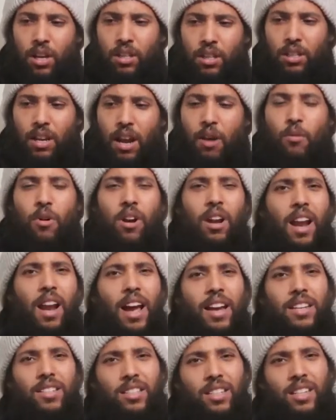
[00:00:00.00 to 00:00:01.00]
that were
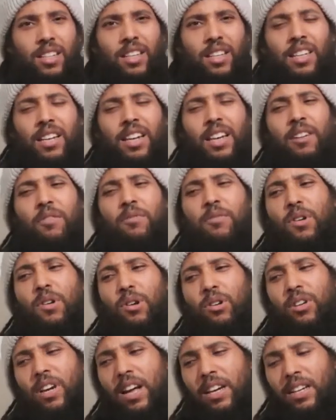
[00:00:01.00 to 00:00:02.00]
light-skinned, and they
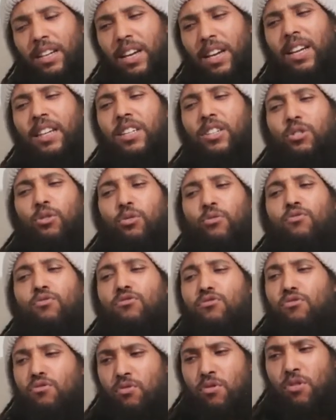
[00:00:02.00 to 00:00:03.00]
felt that they should
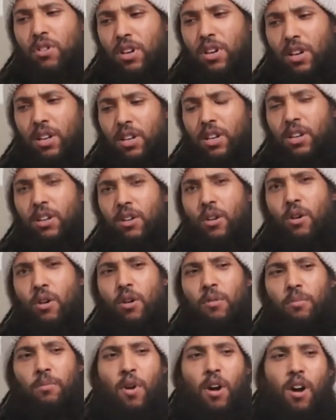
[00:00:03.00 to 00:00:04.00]
rule
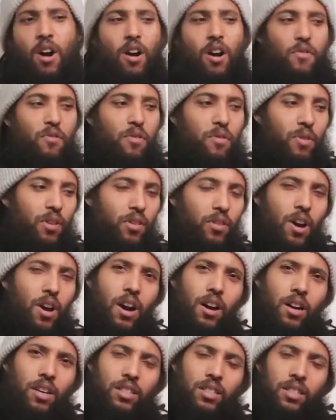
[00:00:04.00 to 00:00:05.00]
on behalf of the
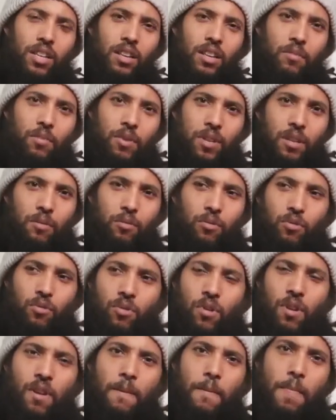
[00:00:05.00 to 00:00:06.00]
darker-skinned
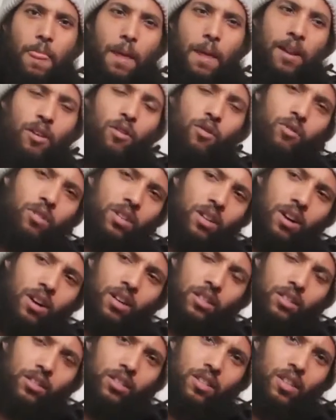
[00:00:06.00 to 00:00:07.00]
people and only
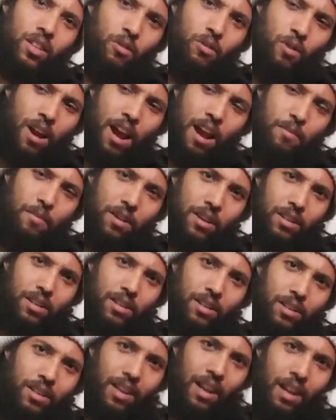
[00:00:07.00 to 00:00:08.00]
answer to the white man.
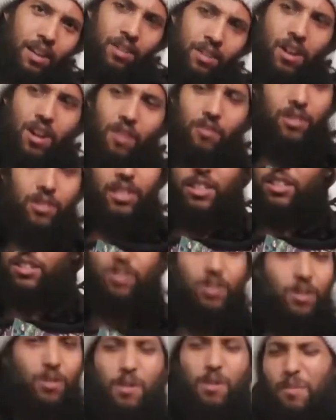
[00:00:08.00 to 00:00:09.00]
And Garvey said,
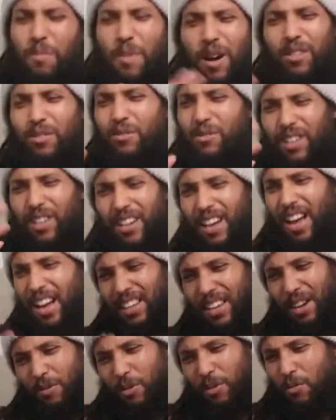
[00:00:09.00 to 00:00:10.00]
upon all of
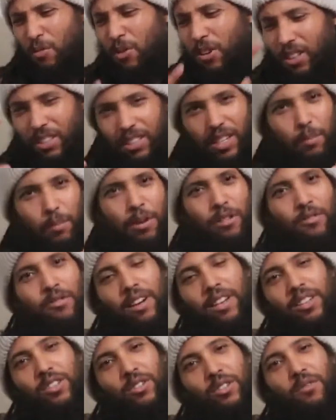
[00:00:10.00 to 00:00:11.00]
that, we want
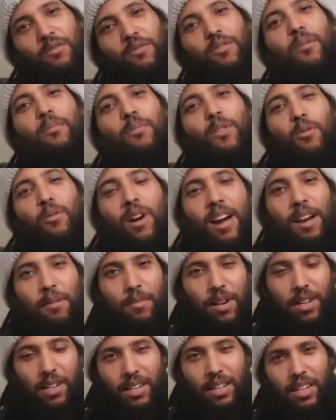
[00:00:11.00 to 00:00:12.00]
separation from the white
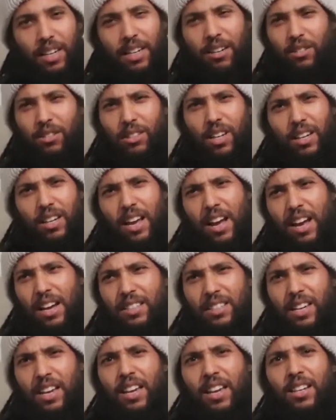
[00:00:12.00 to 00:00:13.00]
man, and they looked at that
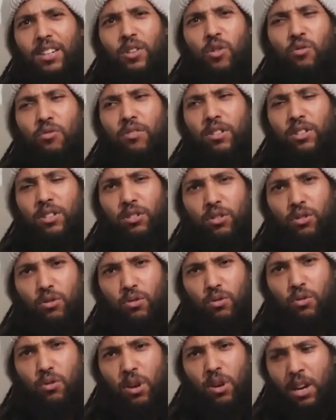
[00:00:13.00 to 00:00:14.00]
as a hindrance
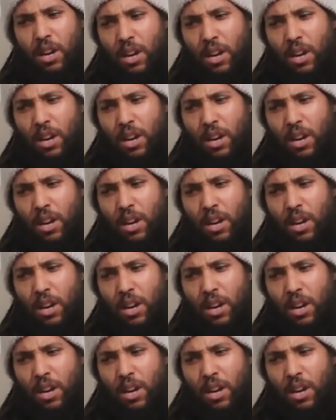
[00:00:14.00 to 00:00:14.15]
to